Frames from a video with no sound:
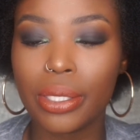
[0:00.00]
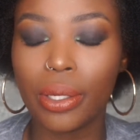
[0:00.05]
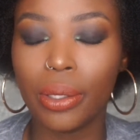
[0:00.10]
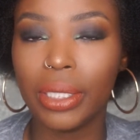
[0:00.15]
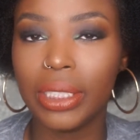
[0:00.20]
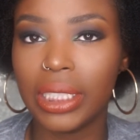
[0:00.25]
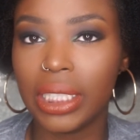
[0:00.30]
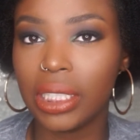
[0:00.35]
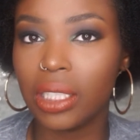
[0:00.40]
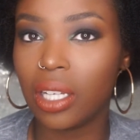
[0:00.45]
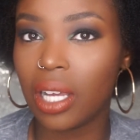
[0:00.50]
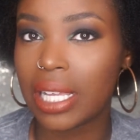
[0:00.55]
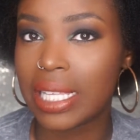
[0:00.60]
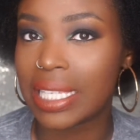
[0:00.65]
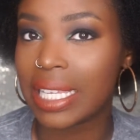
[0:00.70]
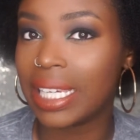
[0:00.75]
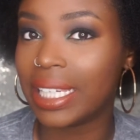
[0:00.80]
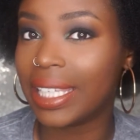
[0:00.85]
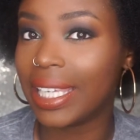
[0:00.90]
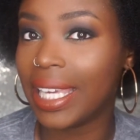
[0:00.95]
so it did cause
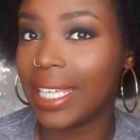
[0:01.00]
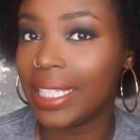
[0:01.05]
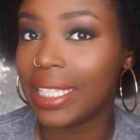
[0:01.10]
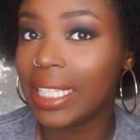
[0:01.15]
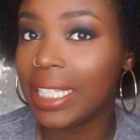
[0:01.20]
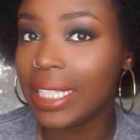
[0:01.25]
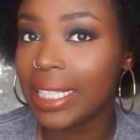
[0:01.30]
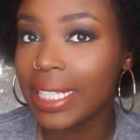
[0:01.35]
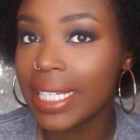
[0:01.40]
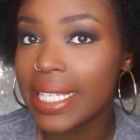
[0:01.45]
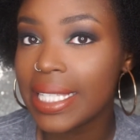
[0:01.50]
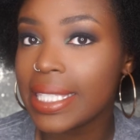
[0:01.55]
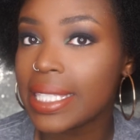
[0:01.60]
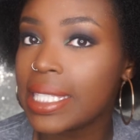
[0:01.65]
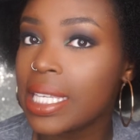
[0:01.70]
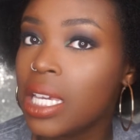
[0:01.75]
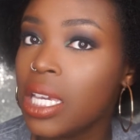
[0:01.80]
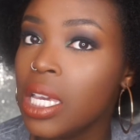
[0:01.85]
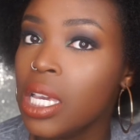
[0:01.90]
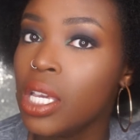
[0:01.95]
a cakiness.